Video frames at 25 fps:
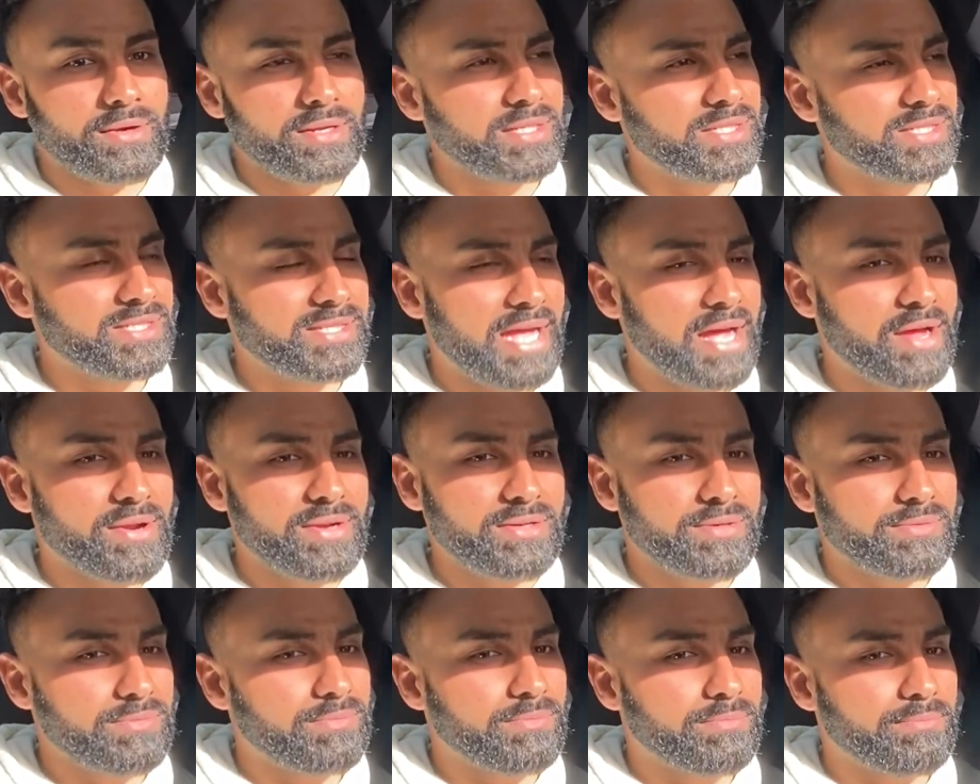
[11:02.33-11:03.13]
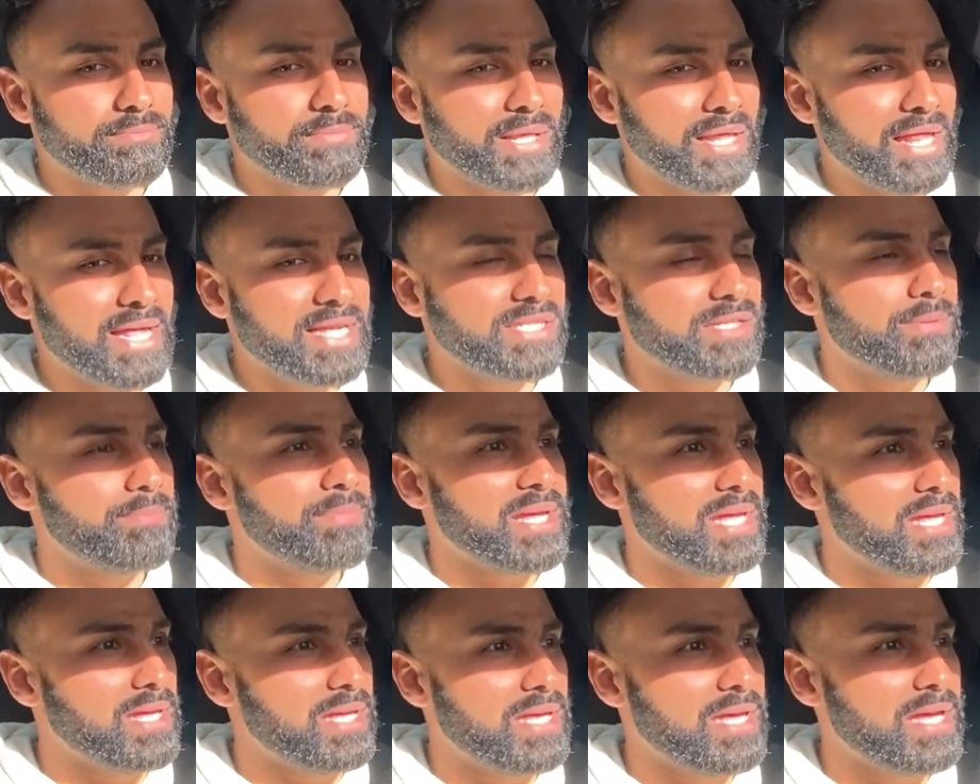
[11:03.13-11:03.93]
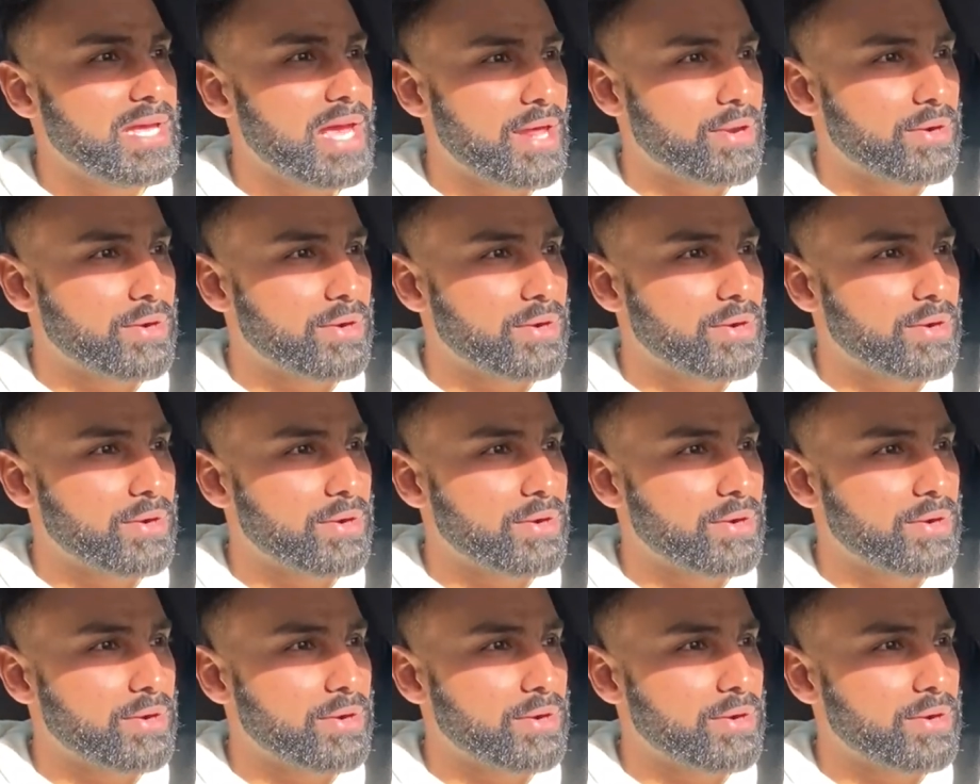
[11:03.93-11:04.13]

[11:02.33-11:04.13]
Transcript: Because sound plays a big key.